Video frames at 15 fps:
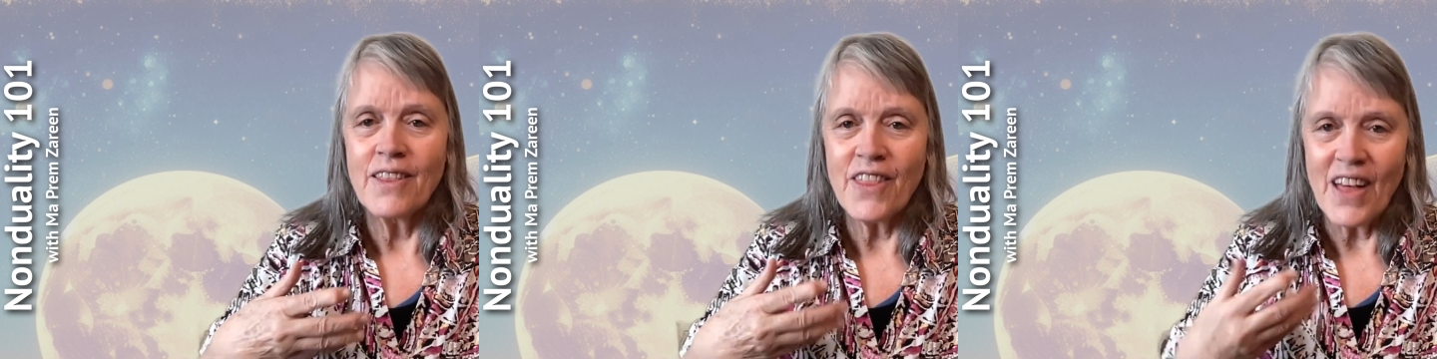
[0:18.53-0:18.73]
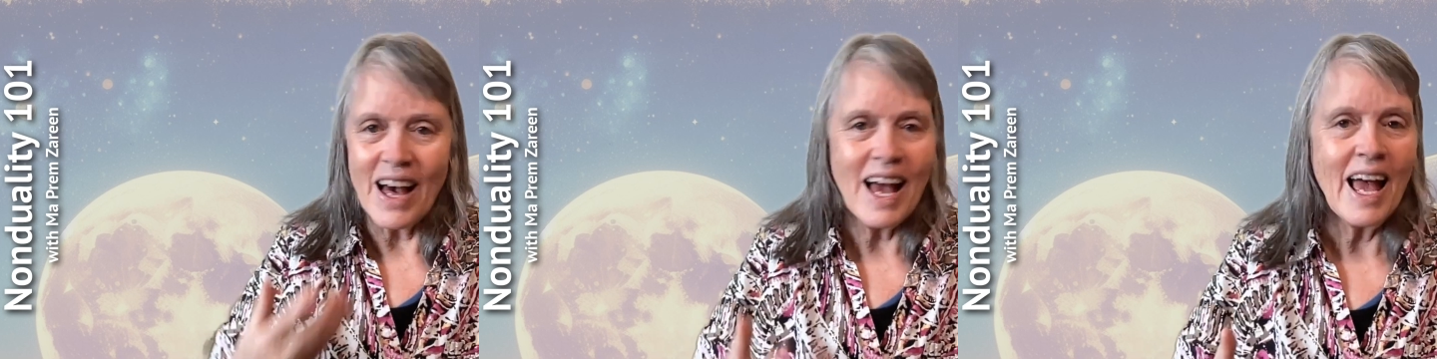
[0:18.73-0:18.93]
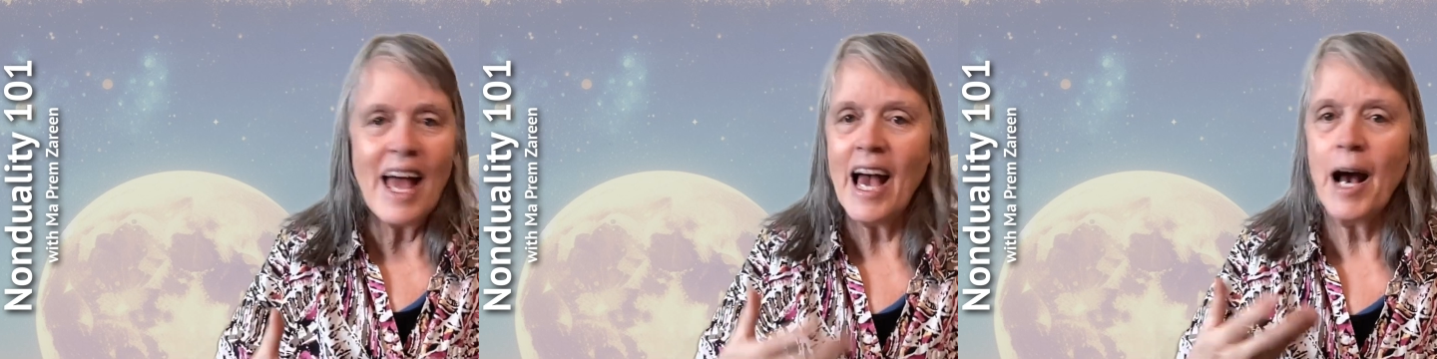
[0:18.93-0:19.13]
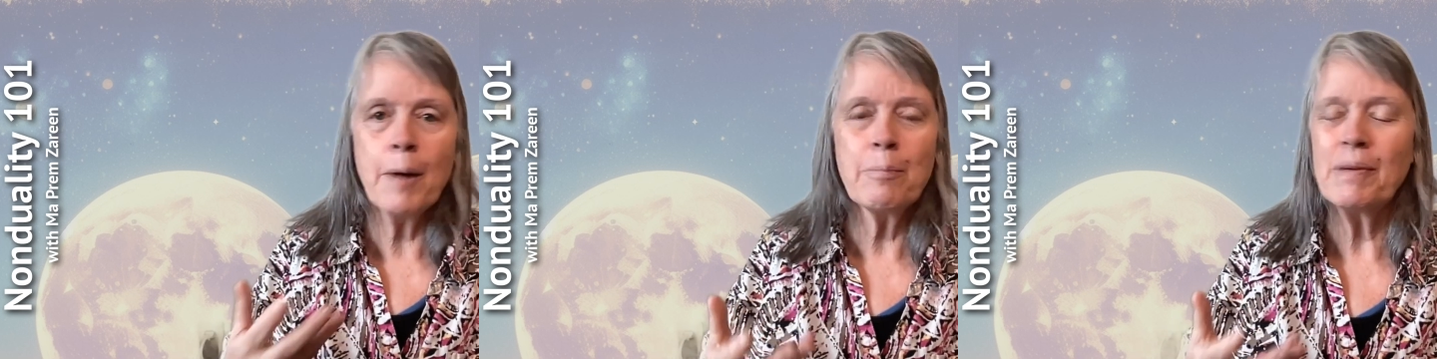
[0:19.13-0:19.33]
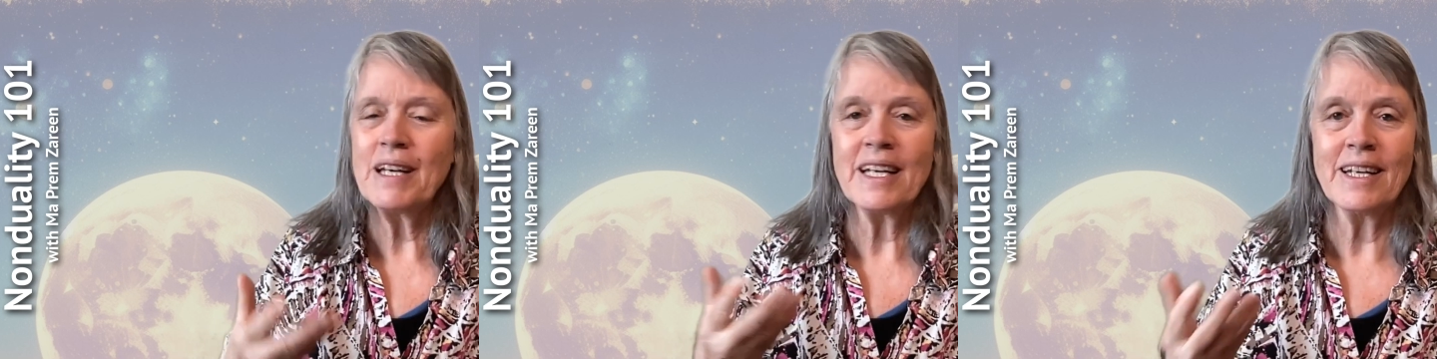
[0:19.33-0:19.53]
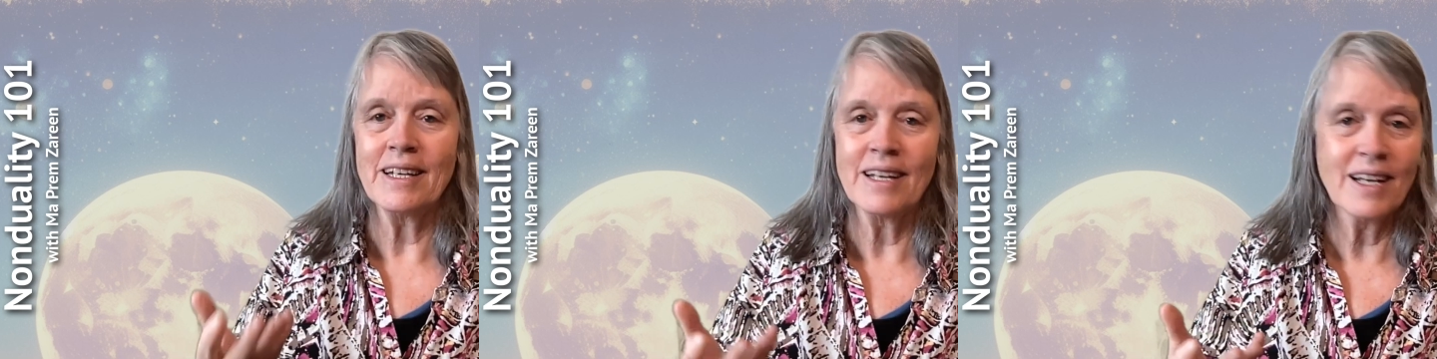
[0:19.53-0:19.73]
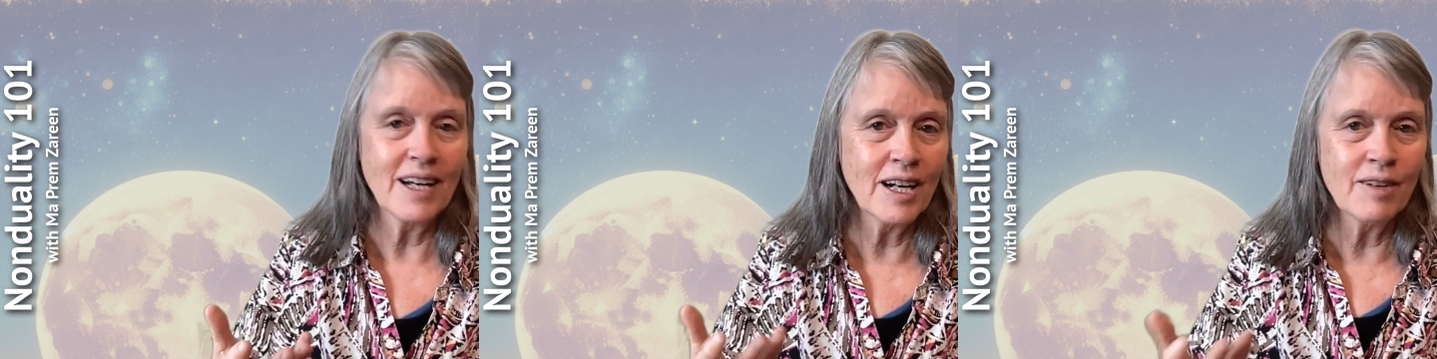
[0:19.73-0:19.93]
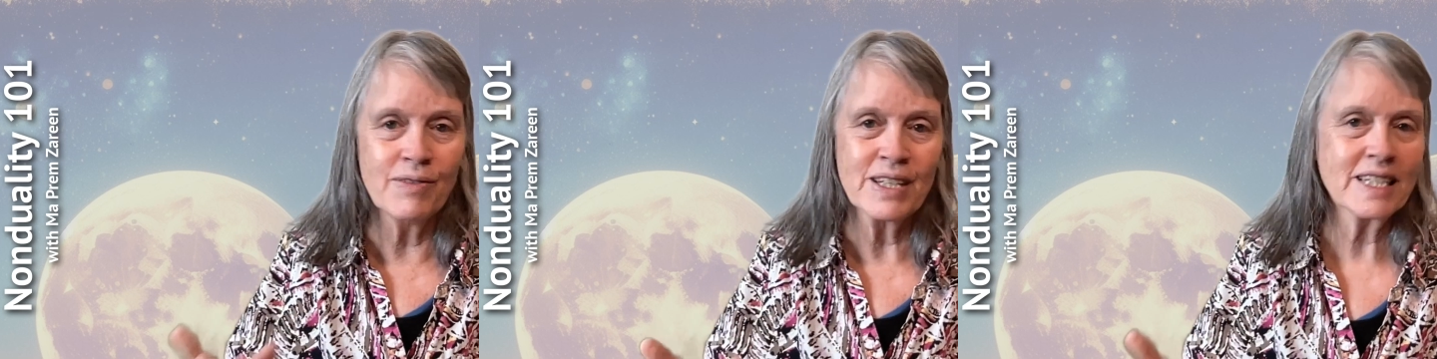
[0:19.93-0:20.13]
the happening of